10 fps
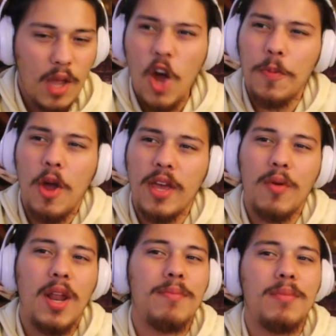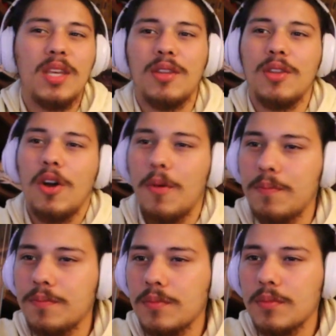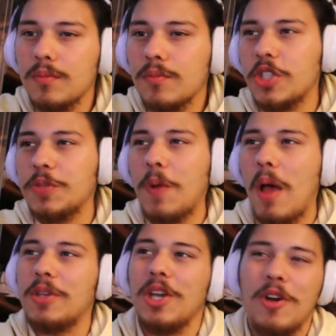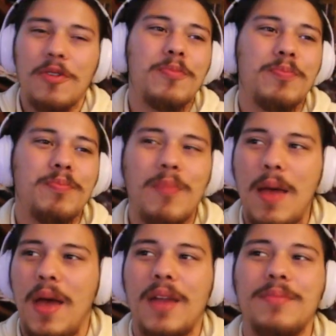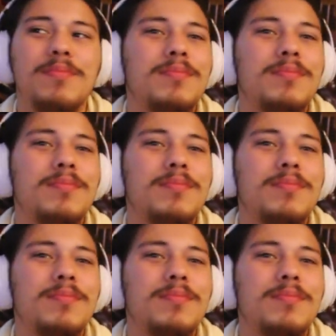I hope y'all get what I mean, though. Which you probably don't. My bad.